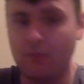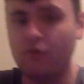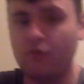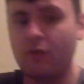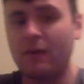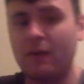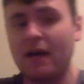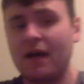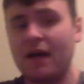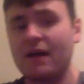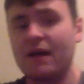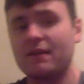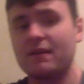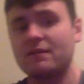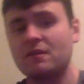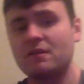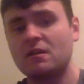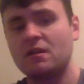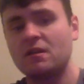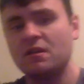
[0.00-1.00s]
from behind.
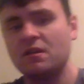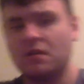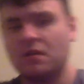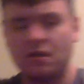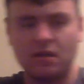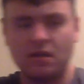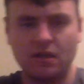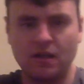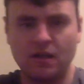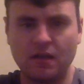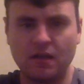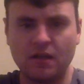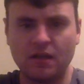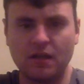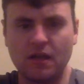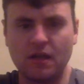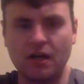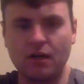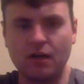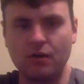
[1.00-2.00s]
You
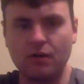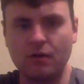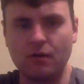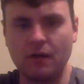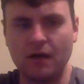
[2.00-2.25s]
know,